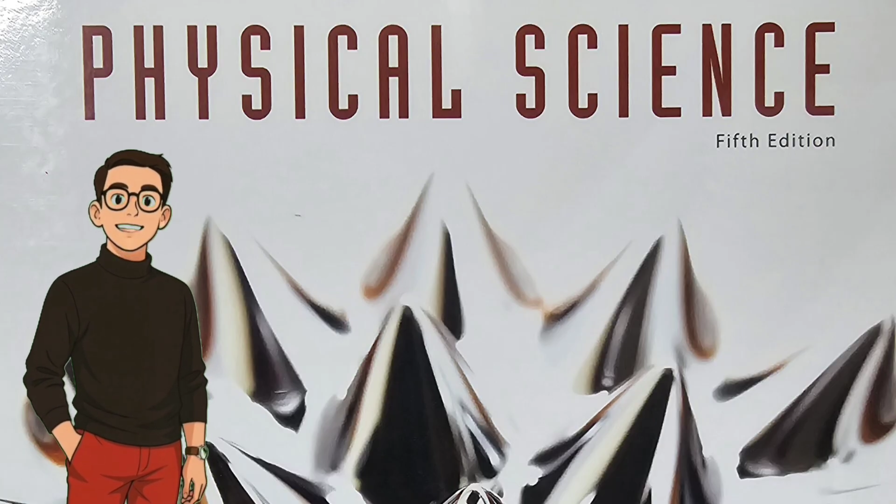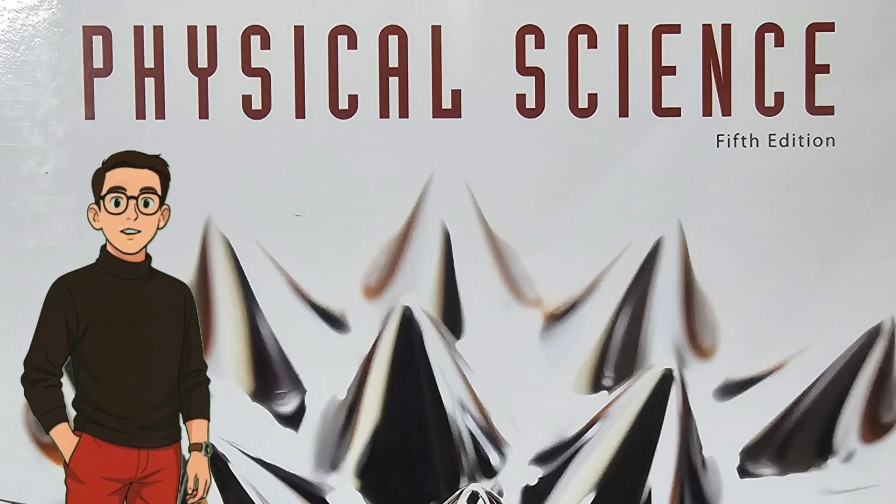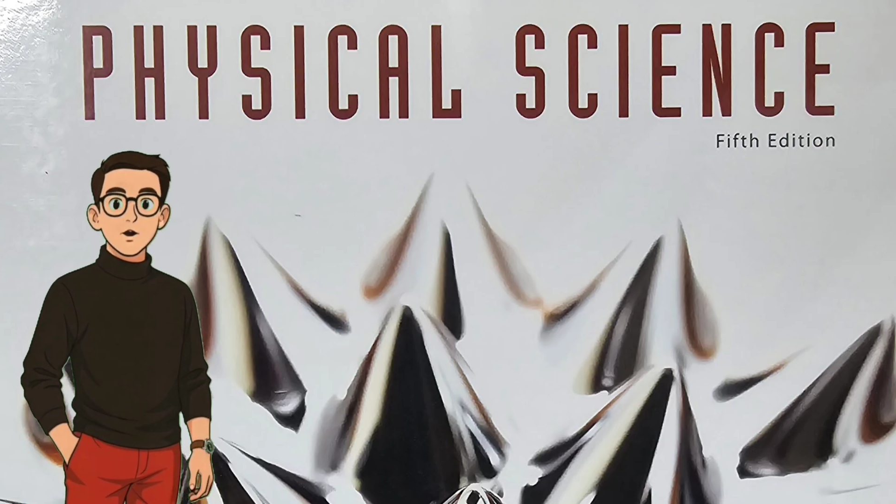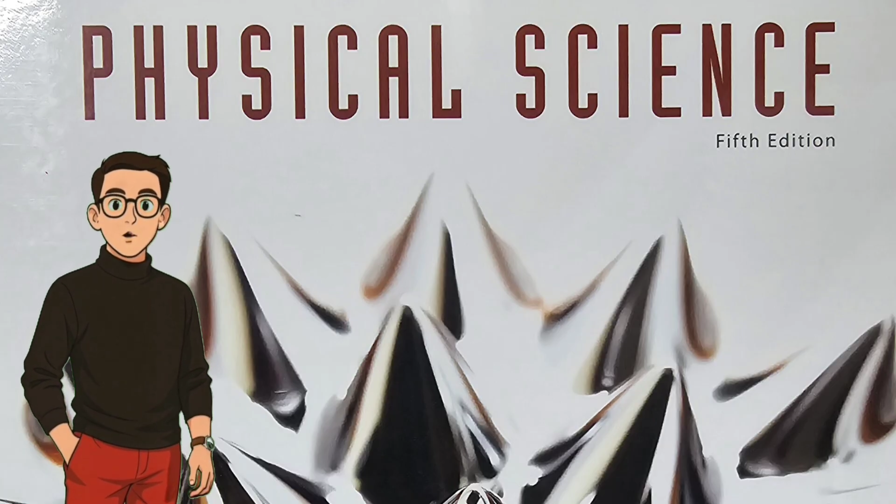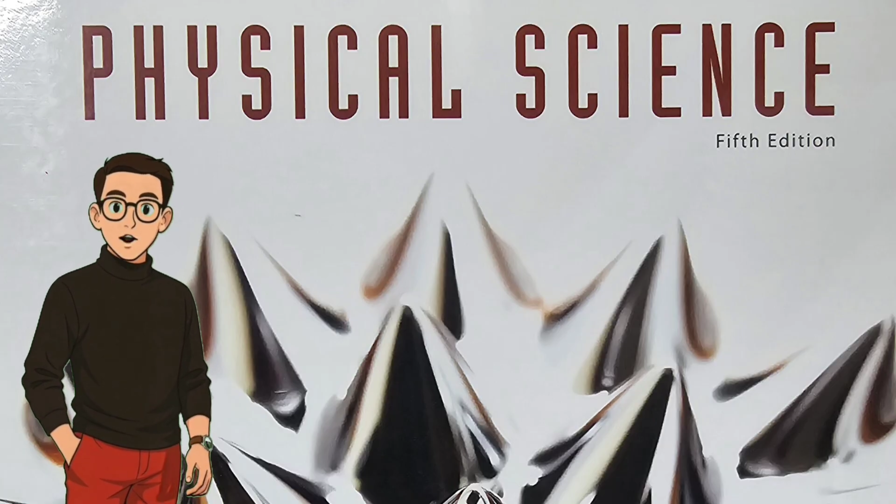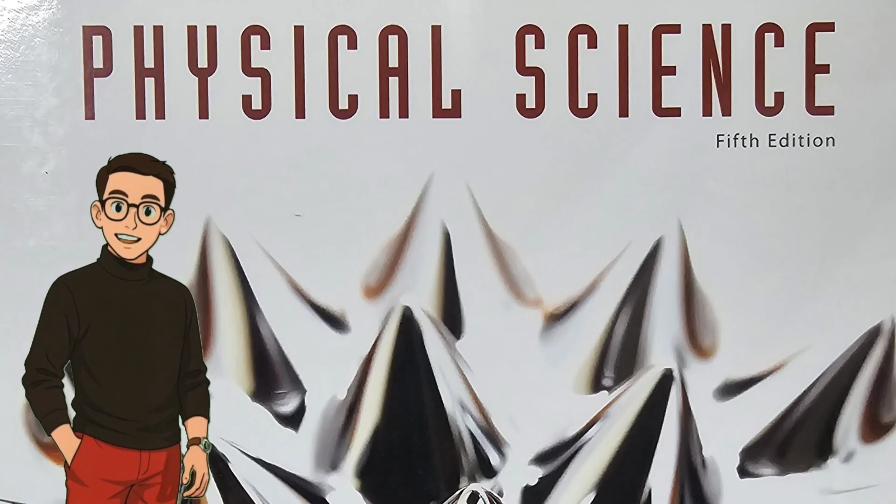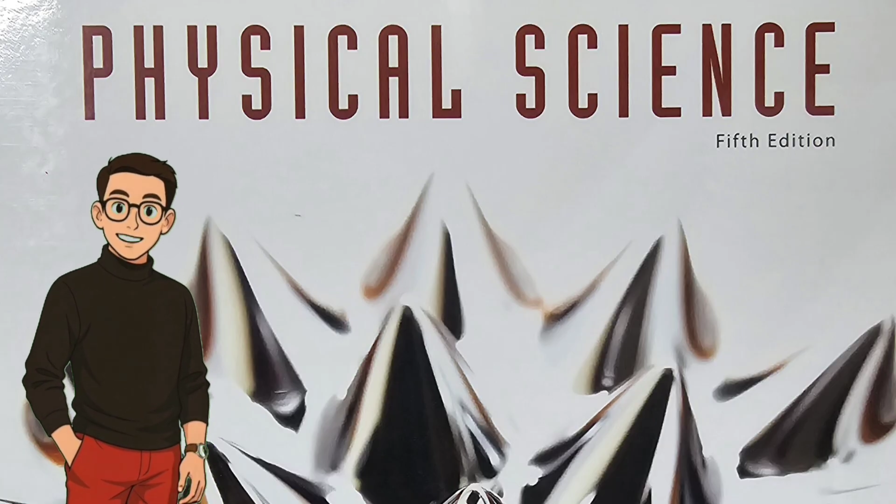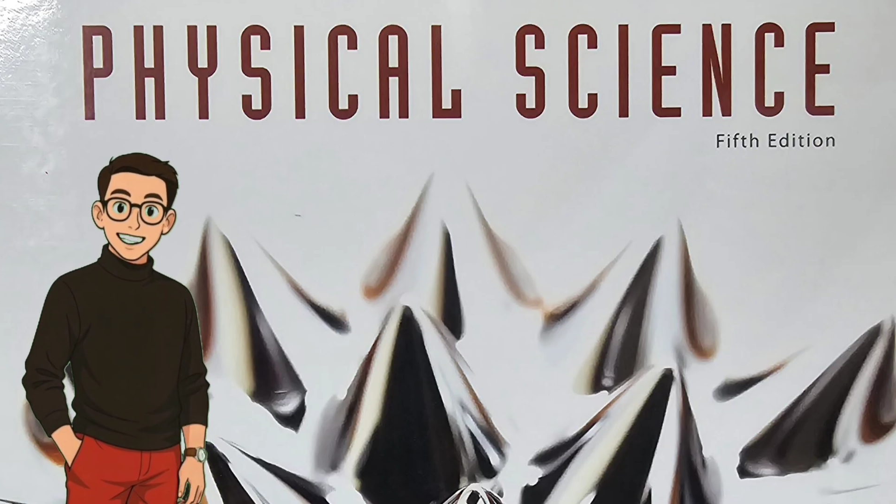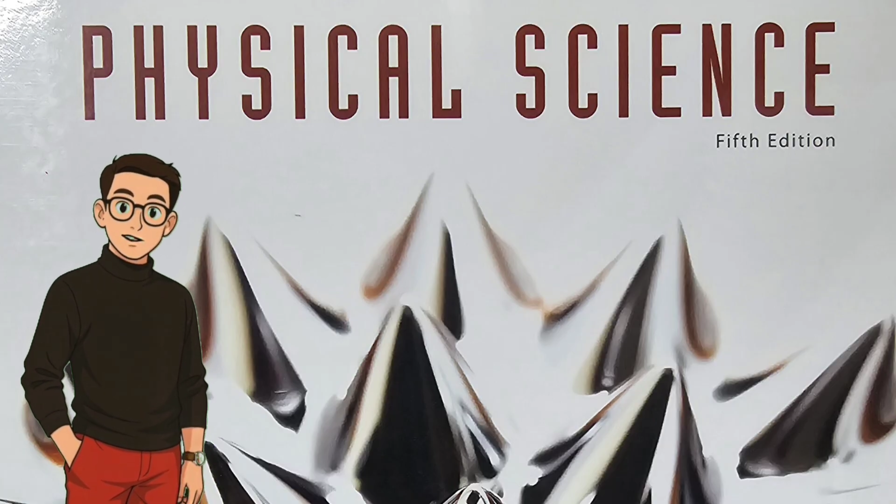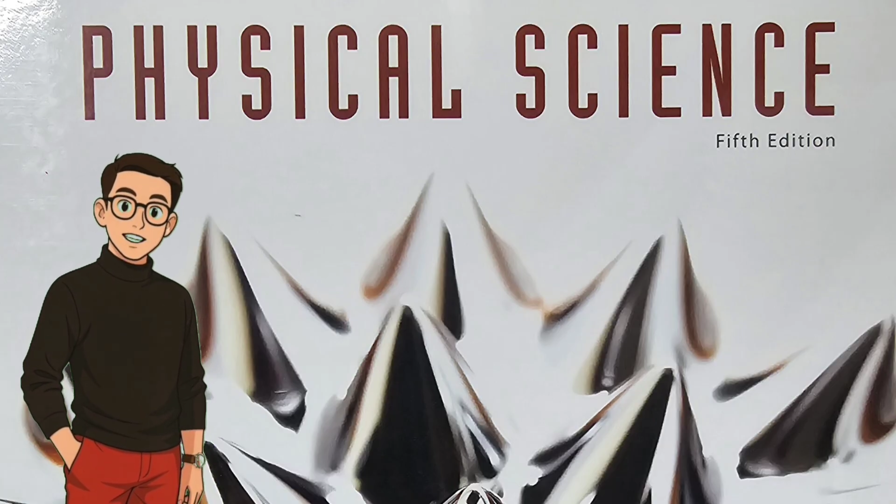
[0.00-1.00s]
or slower
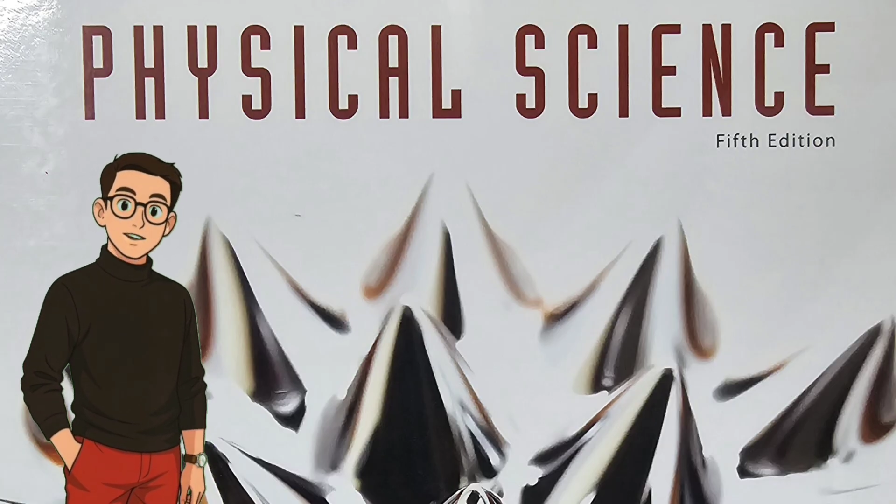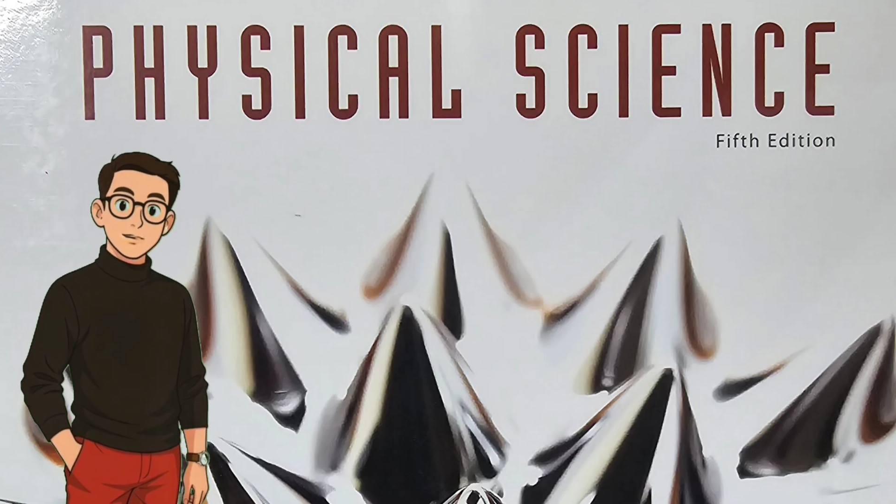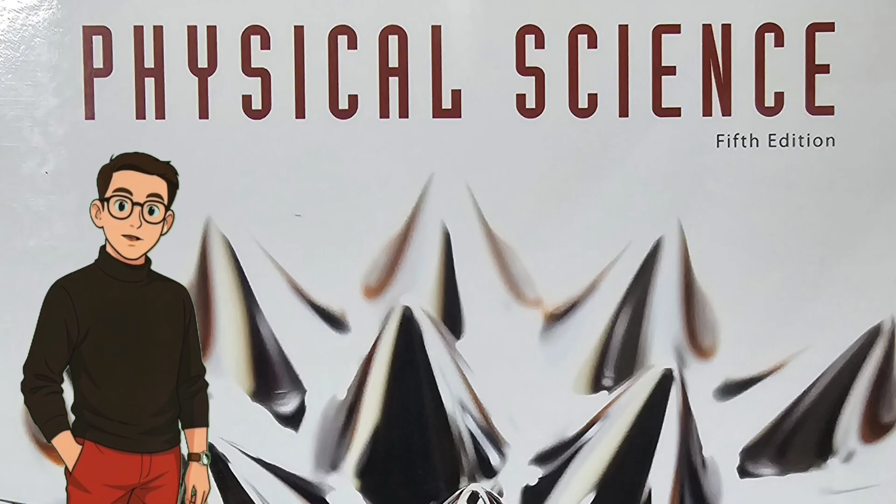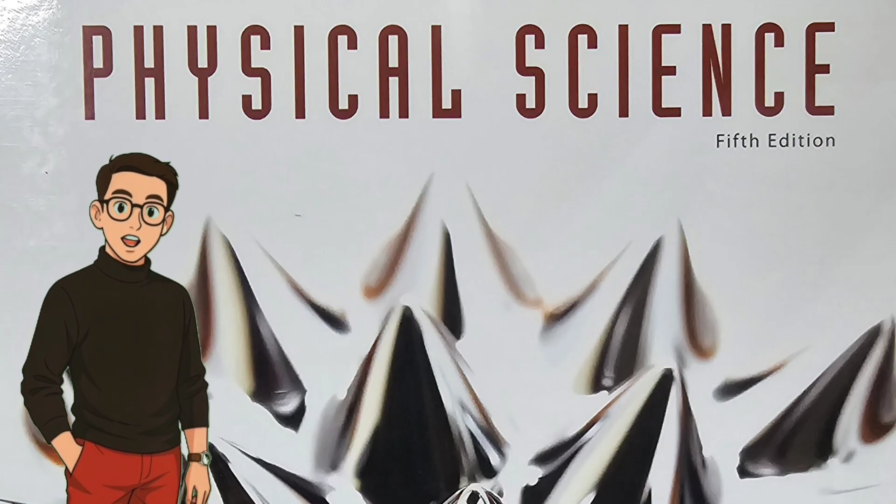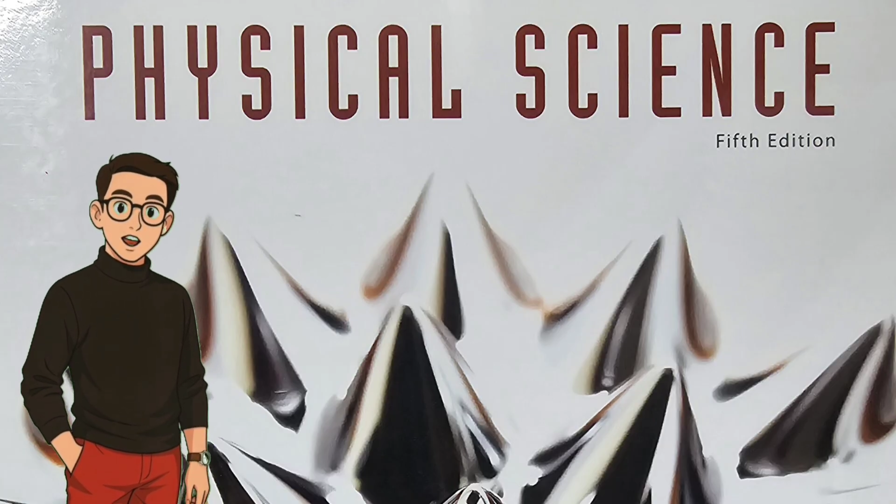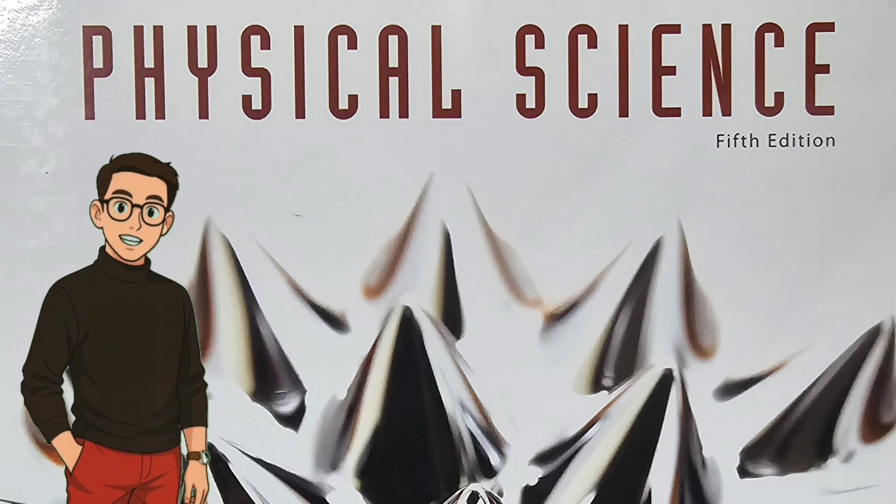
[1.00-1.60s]
movements.